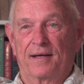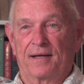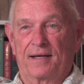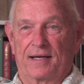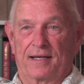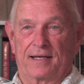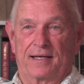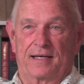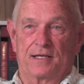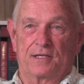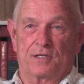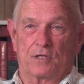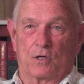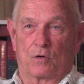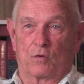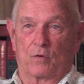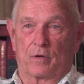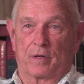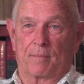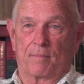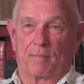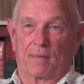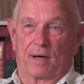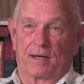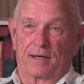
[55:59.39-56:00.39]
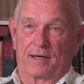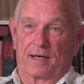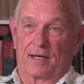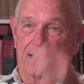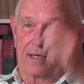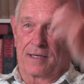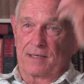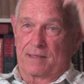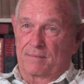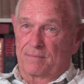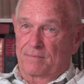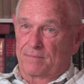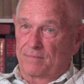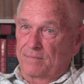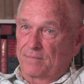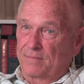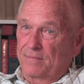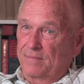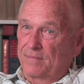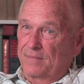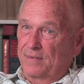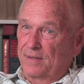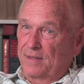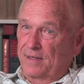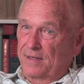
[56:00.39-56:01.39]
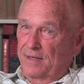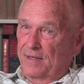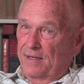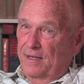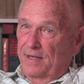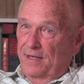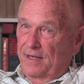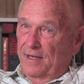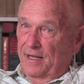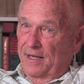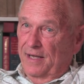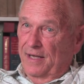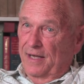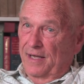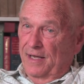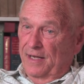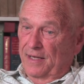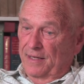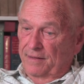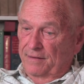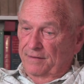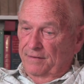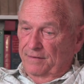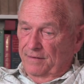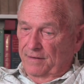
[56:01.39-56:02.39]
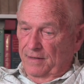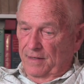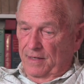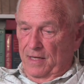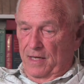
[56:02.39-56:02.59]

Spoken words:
And he told him my name. And